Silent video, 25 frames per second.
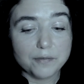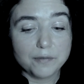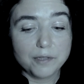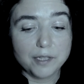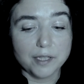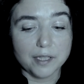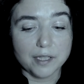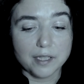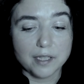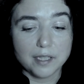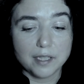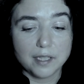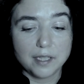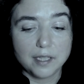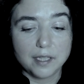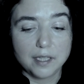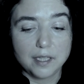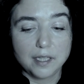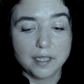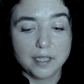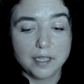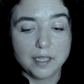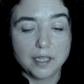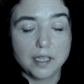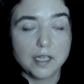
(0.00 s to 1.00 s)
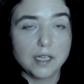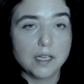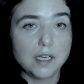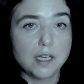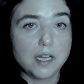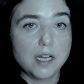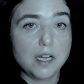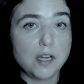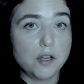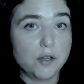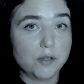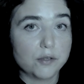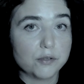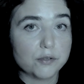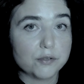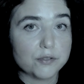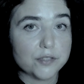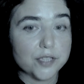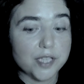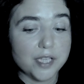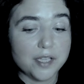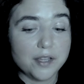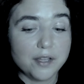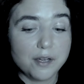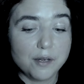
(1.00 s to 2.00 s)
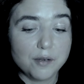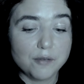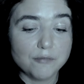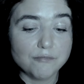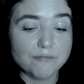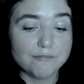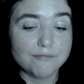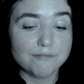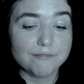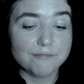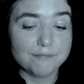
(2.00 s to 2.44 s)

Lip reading: work. Learn to say no.